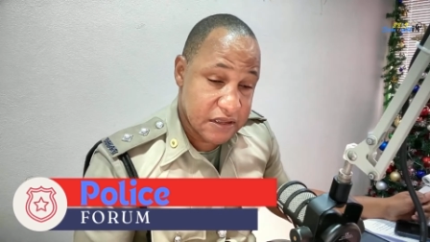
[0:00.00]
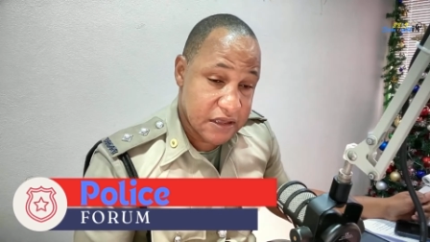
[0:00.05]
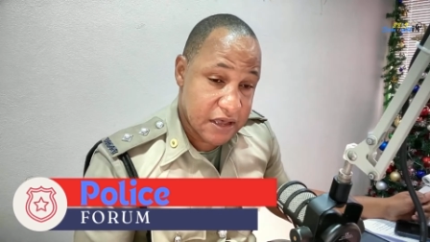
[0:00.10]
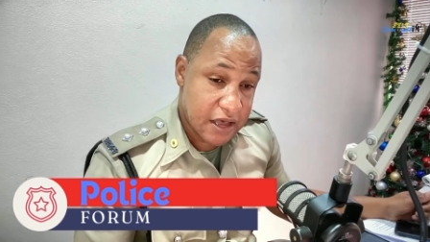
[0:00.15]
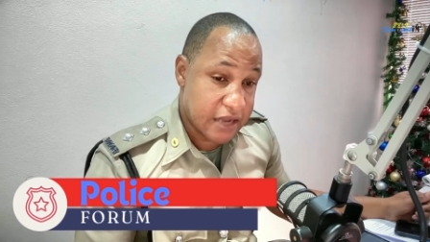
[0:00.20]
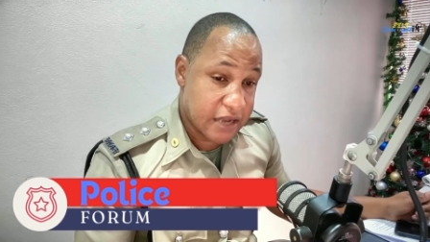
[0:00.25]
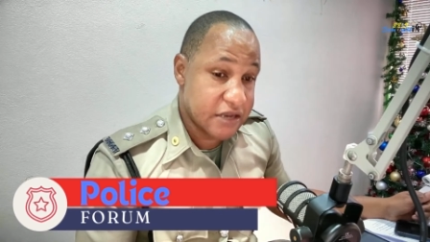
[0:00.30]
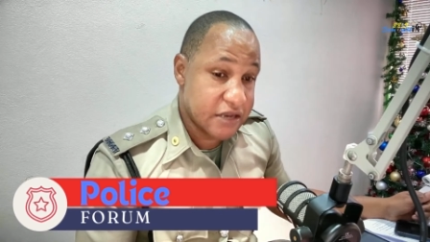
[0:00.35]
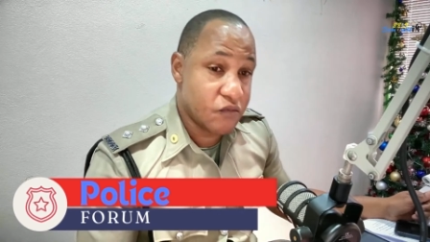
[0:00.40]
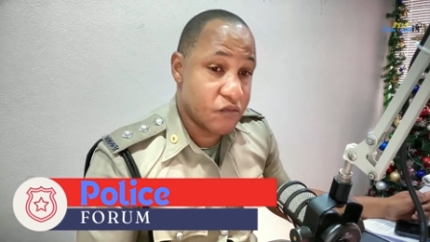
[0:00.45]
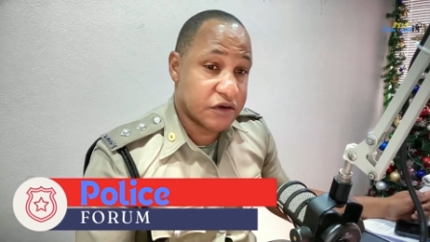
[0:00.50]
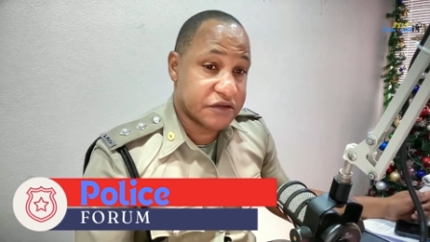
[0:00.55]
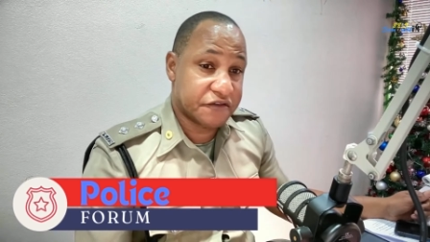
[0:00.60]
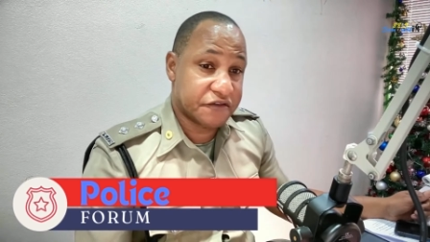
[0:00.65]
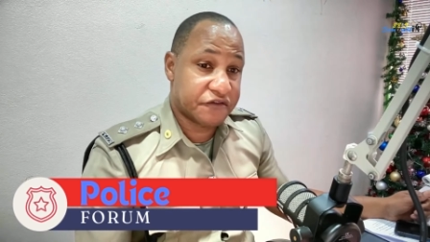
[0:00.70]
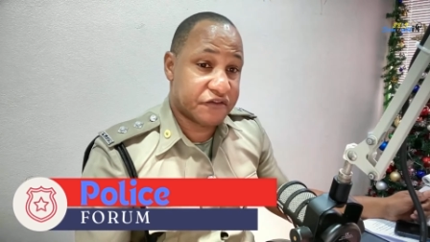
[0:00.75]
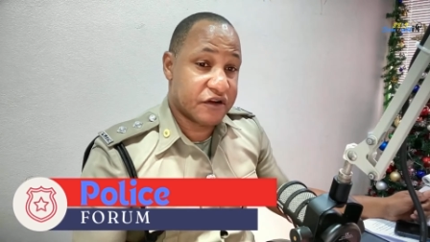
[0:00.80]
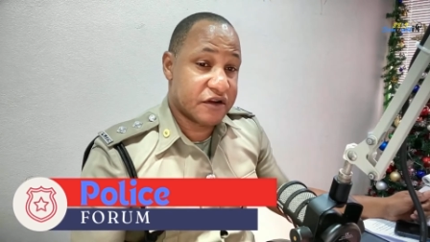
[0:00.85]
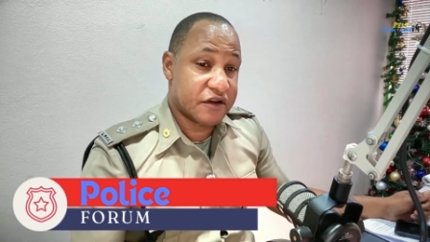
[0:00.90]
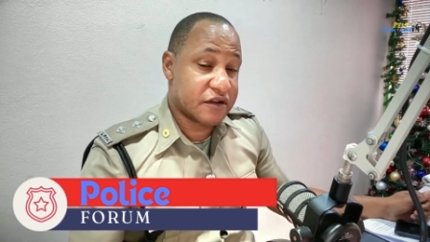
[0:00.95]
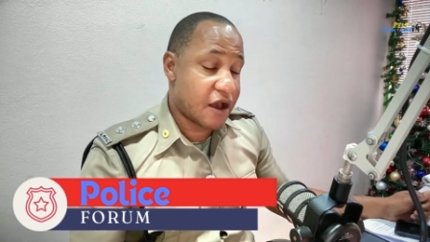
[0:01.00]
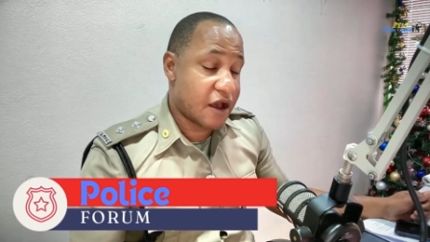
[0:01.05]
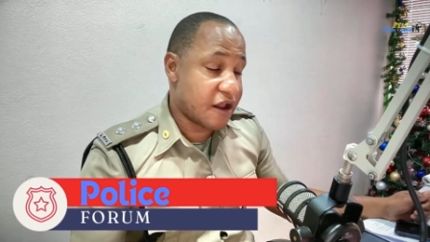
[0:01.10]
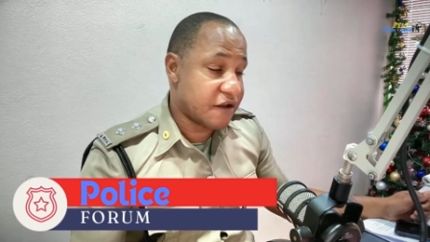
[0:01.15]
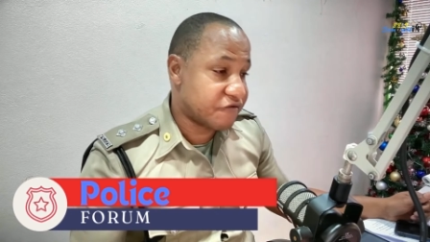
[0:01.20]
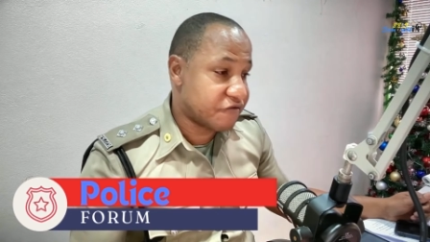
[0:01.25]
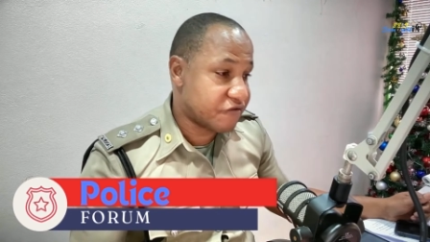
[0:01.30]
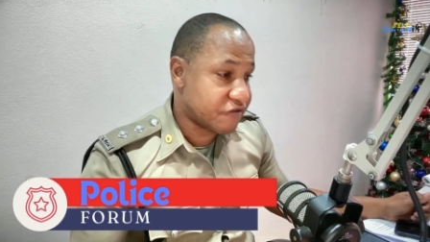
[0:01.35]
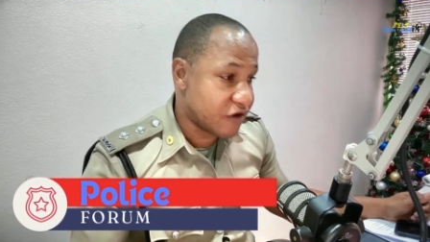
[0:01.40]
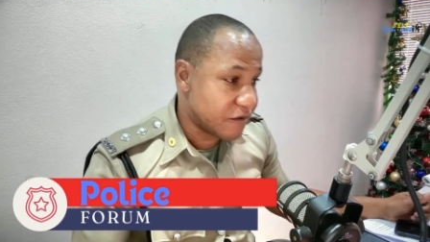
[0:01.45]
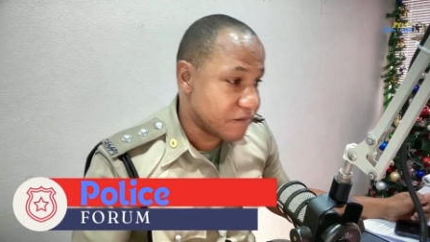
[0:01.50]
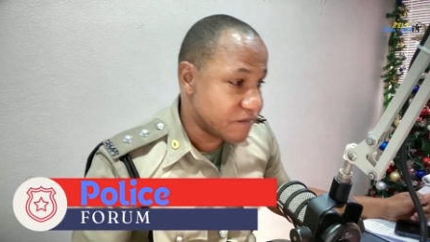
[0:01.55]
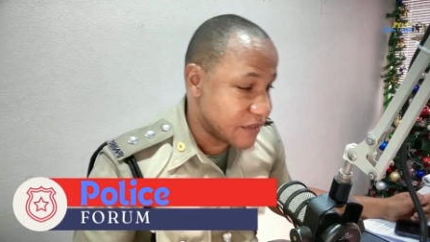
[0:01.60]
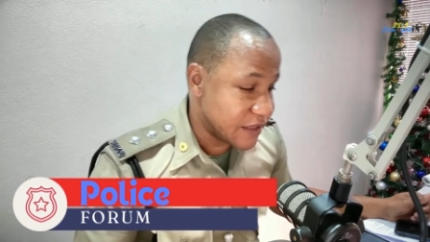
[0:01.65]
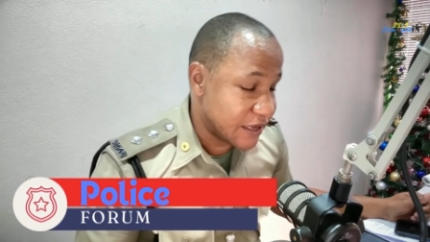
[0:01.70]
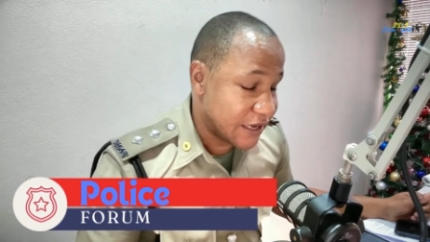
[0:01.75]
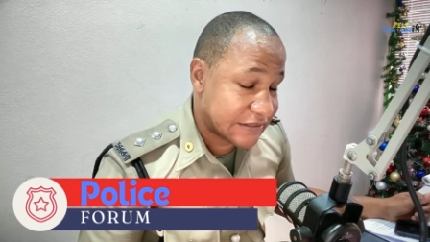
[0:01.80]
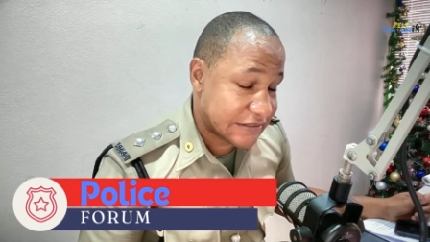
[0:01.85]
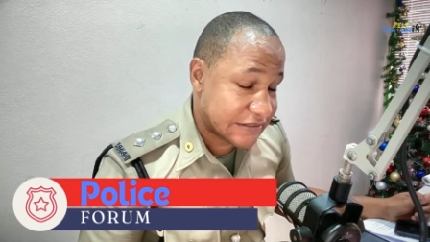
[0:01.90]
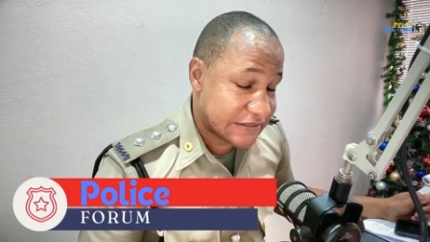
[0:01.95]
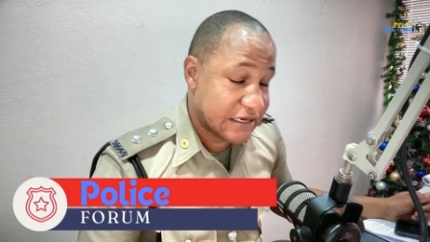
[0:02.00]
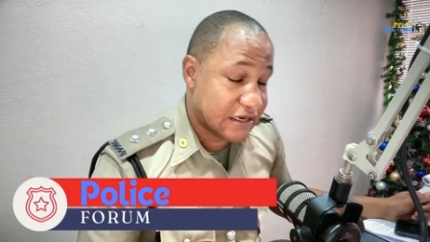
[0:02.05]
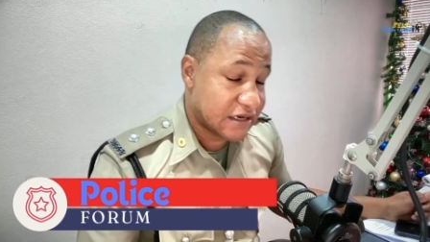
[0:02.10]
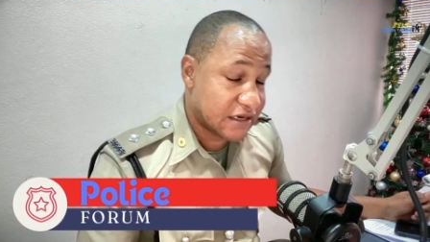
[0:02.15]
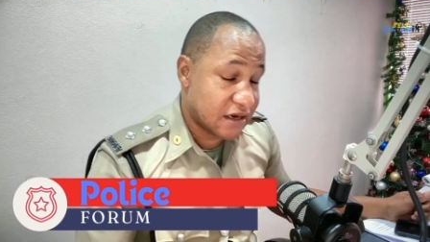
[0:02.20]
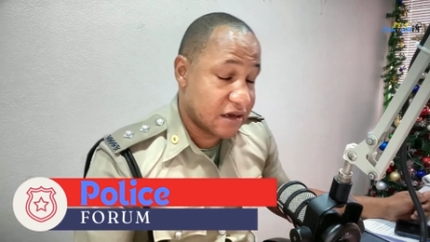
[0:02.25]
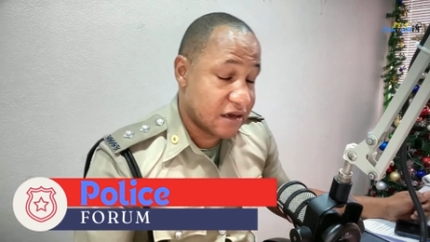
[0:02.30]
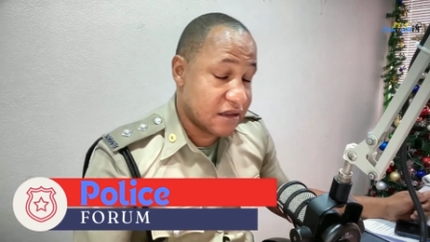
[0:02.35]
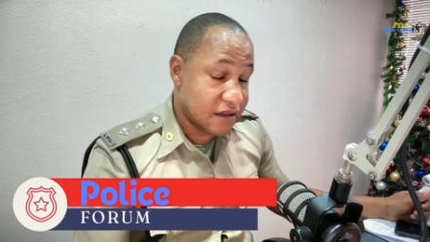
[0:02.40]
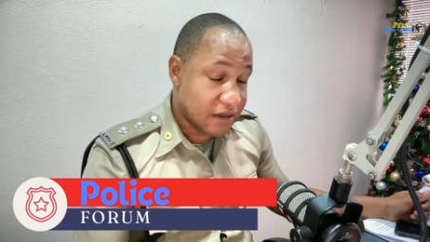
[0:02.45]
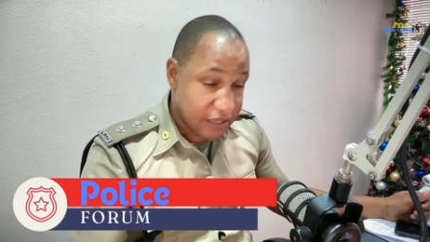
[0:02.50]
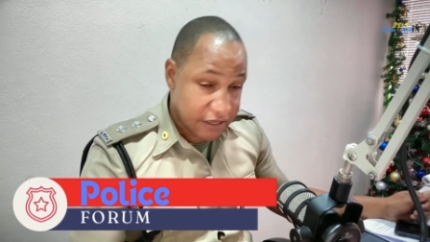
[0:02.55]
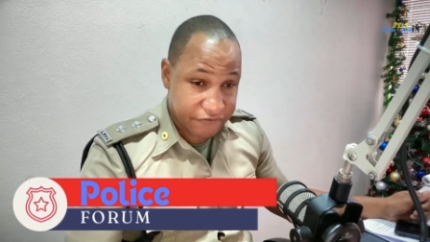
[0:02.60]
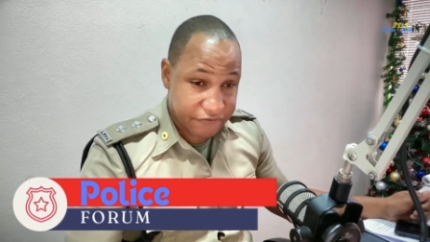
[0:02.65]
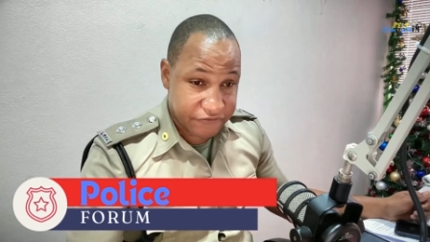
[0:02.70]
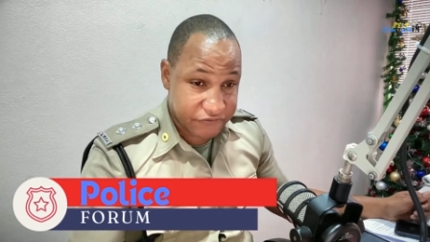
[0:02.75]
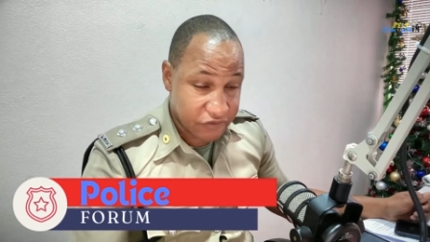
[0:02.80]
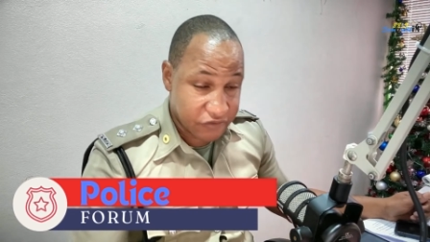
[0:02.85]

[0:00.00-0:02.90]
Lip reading: at the waterfront, and from there take a left